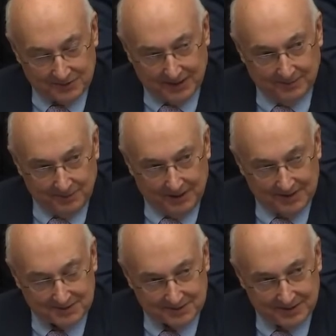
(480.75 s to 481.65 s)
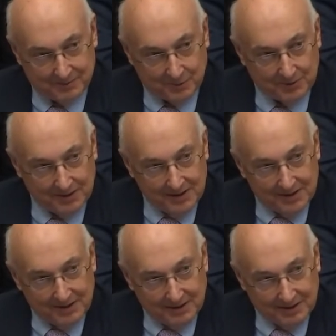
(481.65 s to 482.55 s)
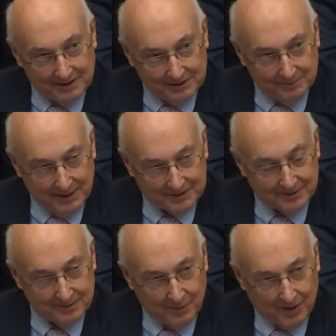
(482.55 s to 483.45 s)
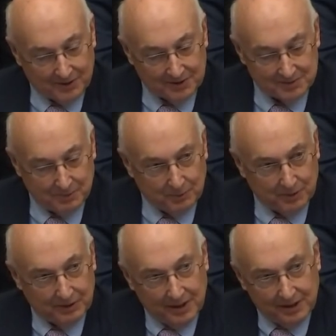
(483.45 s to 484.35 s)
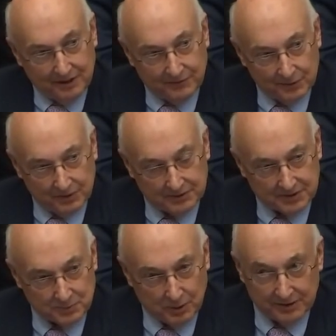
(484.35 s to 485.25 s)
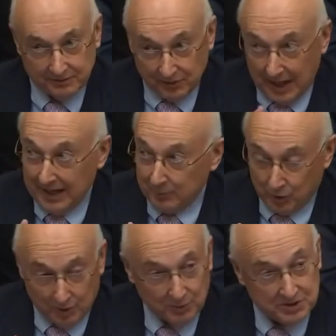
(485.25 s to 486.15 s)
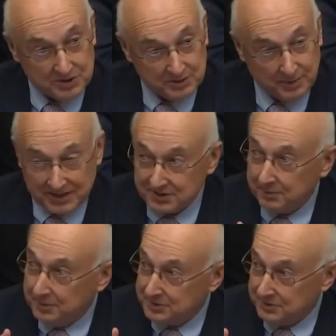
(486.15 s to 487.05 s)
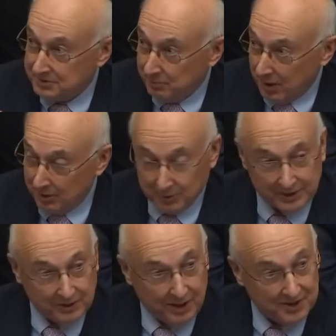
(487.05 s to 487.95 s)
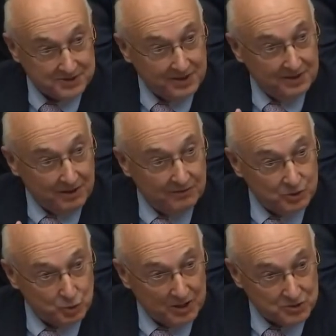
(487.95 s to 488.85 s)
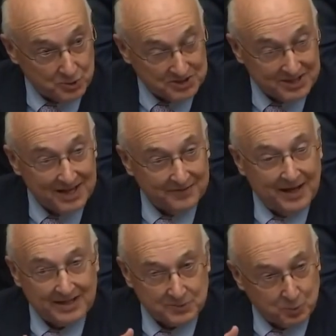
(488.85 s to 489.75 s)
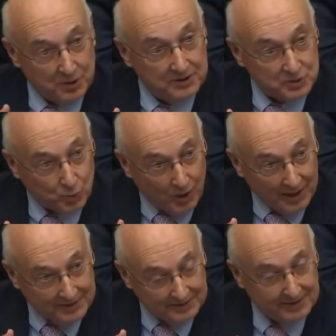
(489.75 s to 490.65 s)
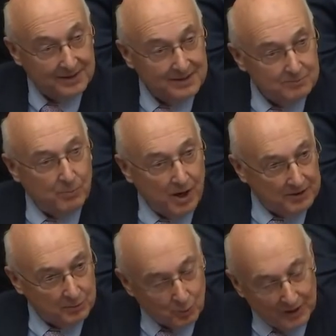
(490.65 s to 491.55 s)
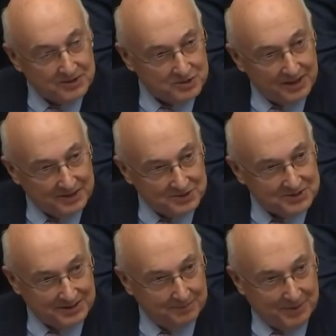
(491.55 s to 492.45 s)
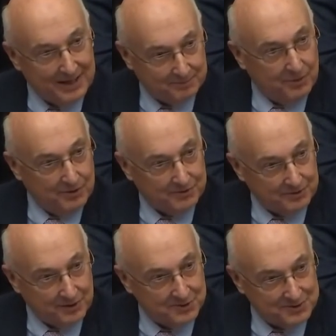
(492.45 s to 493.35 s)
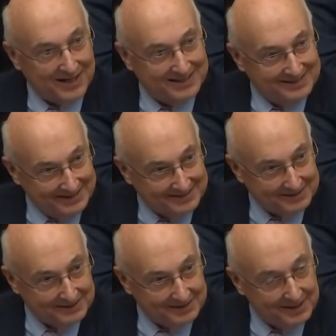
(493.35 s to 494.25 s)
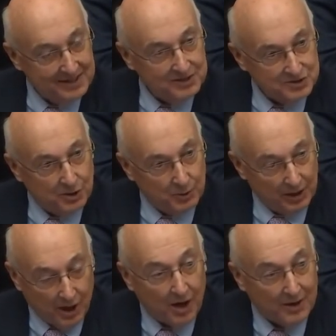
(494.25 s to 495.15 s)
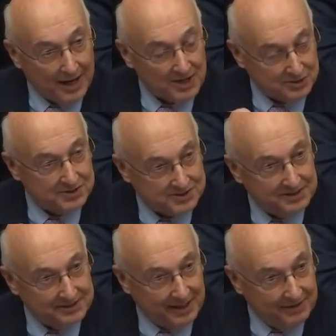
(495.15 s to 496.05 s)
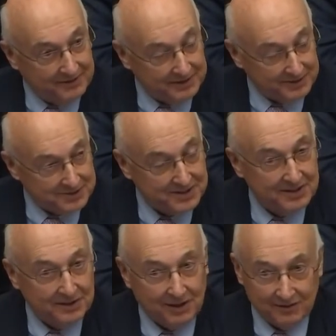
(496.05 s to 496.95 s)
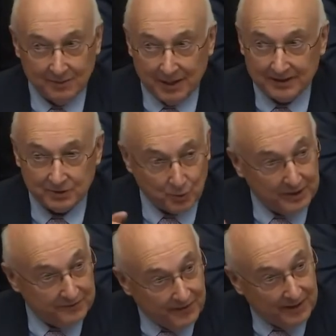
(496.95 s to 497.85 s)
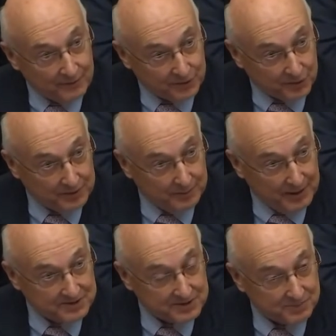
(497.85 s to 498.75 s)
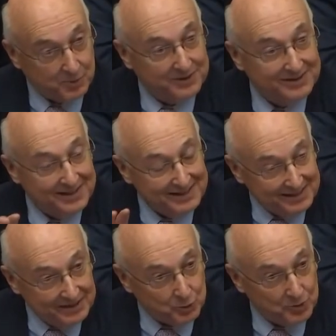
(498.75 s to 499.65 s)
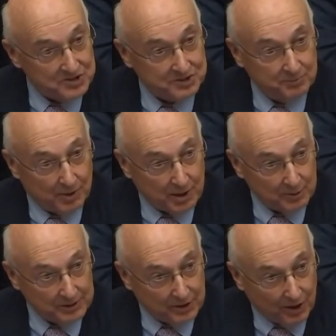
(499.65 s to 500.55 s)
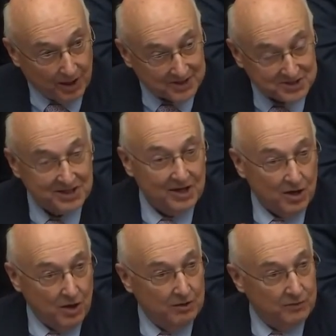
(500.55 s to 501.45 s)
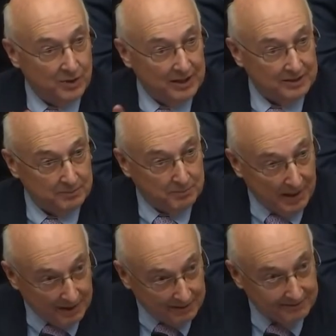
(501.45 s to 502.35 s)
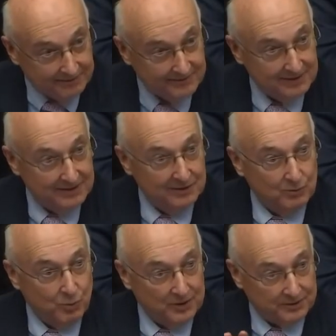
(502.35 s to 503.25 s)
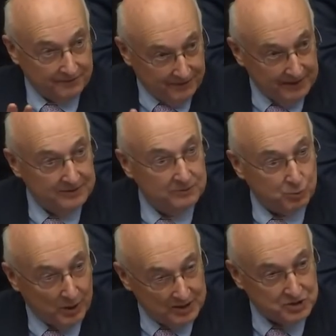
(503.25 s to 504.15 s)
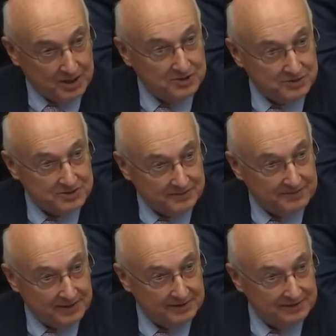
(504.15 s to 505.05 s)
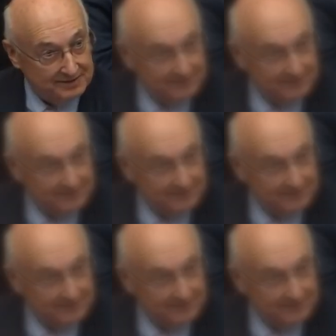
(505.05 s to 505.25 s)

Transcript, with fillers: for example, last December, uh, impacted the markets. But what, if you look at the spread of LIBOR, which is the basic business borrowing cost over treasuries, that spread has widened. Market rate changes impact both of those identically. Mm-hmm. So we are actually seeing evidence of about a twenty-five or thirty basis point increase in borrowing costs over and above what the Fed rate changes have done.